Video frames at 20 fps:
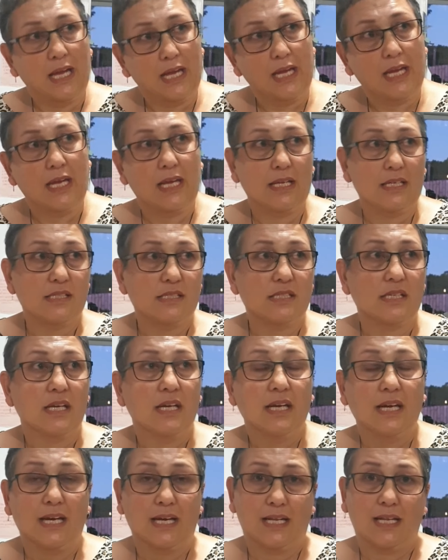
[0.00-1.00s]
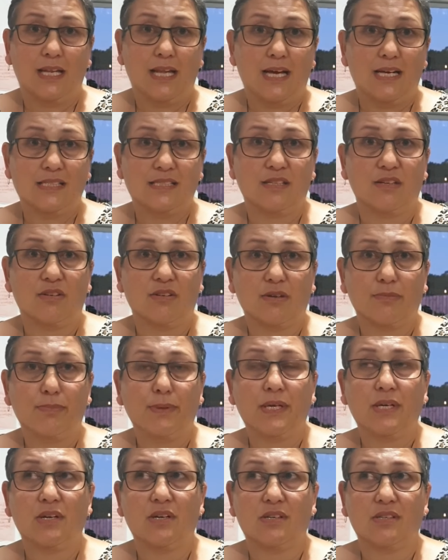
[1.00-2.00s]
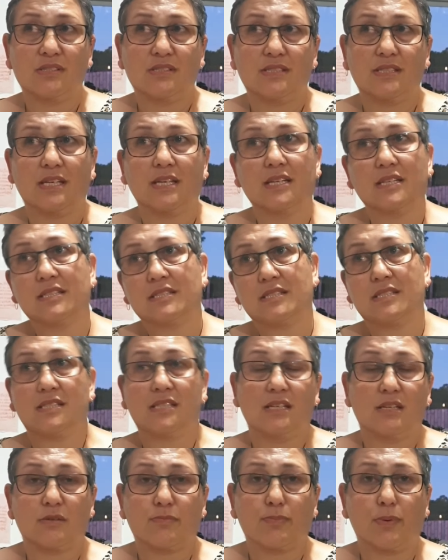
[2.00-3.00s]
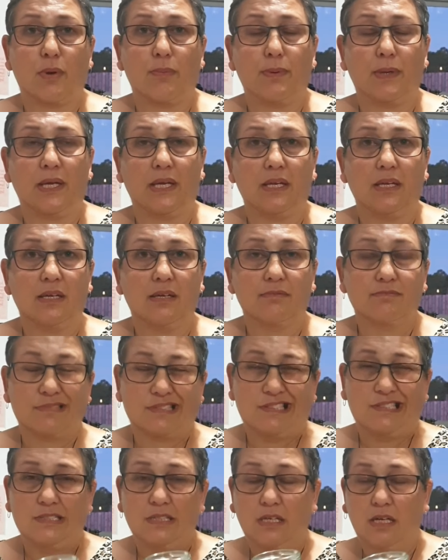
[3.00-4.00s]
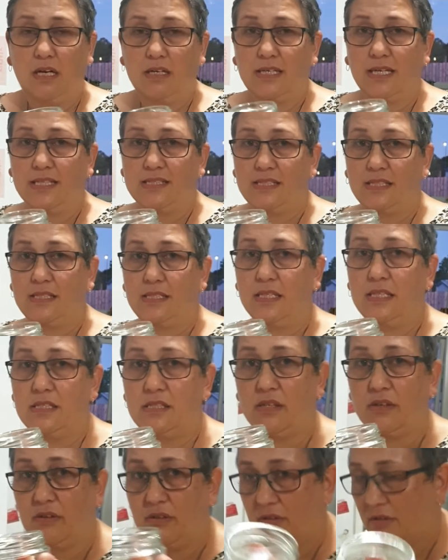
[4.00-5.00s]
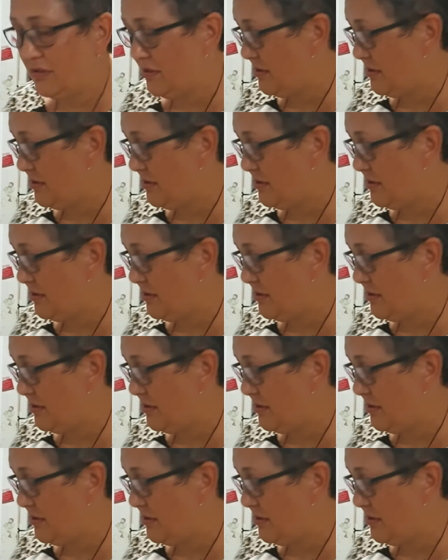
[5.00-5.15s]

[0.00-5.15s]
and it'll last longer because it's sealed properly. Okay, so see you soon.